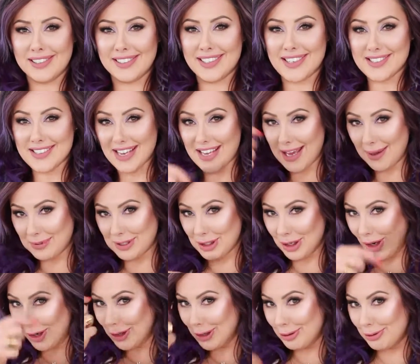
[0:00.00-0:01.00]
because I kept
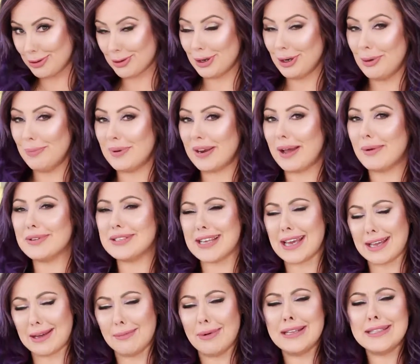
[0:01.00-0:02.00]
it all neutral, but I was
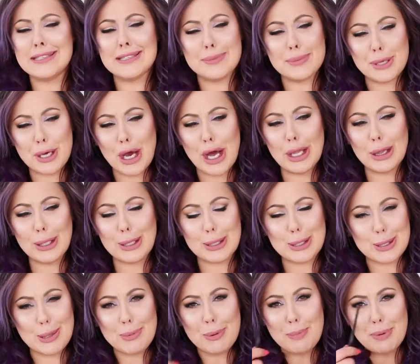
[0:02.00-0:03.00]
like, I want some color,
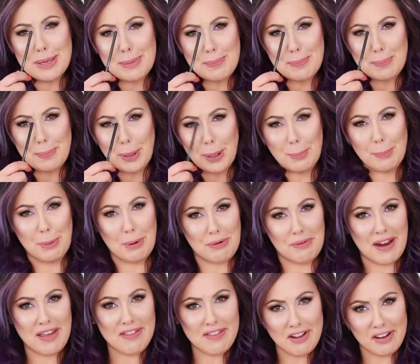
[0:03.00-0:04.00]
so I'm gonna put
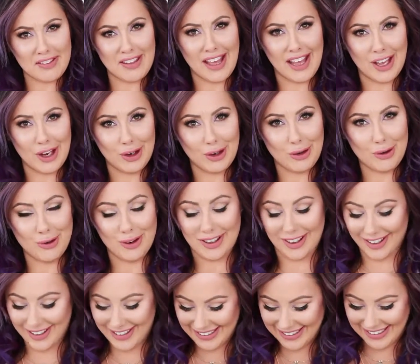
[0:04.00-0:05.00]
purple right there in that inner
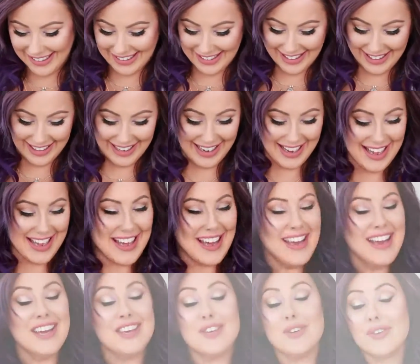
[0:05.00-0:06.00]
corner.
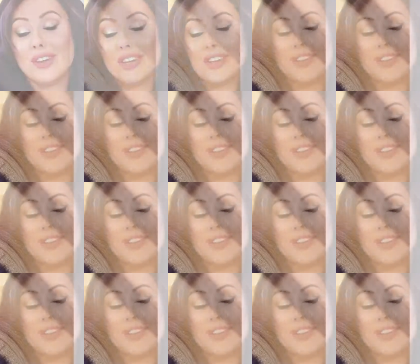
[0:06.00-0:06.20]
You